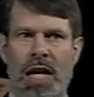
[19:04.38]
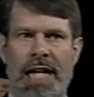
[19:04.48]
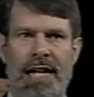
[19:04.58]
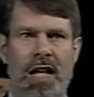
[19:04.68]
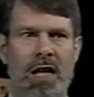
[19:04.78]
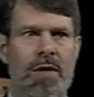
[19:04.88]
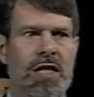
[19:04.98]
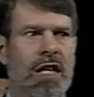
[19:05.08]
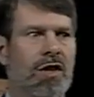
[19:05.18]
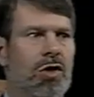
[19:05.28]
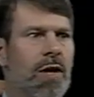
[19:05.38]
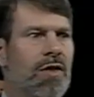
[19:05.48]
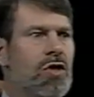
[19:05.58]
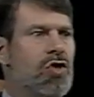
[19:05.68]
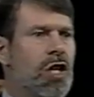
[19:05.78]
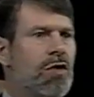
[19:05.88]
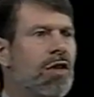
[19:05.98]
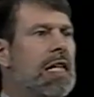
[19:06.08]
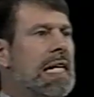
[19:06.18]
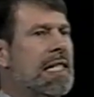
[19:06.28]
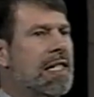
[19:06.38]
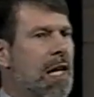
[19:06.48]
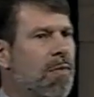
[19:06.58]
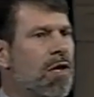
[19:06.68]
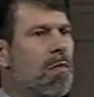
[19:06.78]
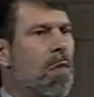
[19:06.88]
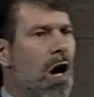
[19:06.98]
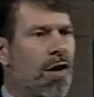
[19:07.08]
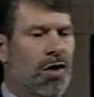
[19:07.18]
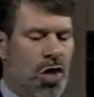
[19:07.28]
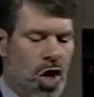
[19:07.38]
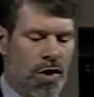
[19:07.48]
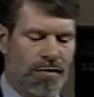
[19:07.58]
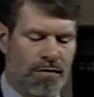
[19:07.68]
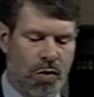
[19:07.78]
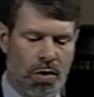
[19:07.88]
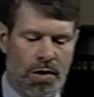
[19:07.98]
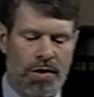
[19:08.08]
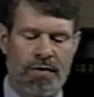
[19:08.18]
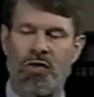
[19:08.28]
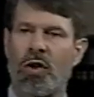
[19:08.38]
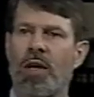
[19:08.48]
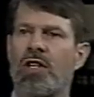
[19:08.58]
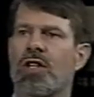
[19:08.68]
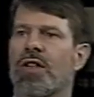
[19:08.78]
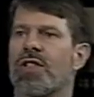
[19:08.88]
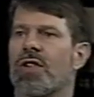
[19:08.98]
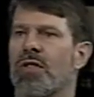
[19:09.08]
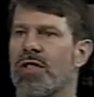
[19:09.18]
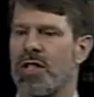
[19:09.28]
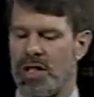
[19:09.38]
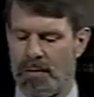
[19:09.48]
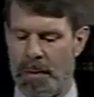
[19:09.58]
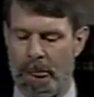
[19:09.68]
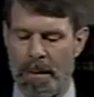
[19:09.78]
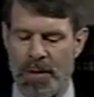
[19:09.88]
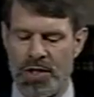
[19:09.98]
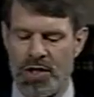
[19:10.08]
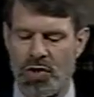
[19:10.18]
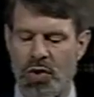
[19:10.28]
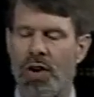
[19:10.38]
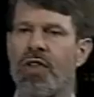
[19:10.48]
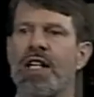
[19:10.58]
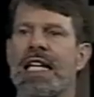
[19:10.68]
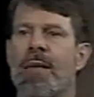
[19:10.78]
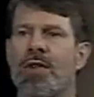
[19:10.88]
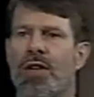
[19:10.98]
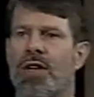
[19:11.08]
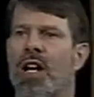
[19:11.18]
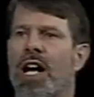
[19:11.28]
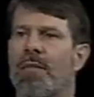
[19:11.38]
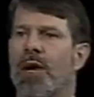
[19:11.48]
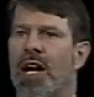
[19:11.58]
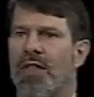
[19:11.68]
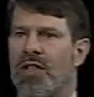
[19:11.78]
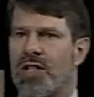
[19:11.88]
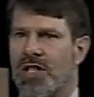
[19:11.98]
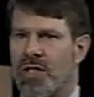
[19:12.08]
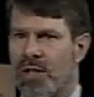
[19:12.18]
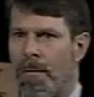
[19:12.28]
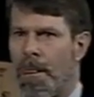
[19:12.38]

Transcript: And now let me tell you about the generally accepted model for the formation of the solar system. This is called the nebular hypothesis.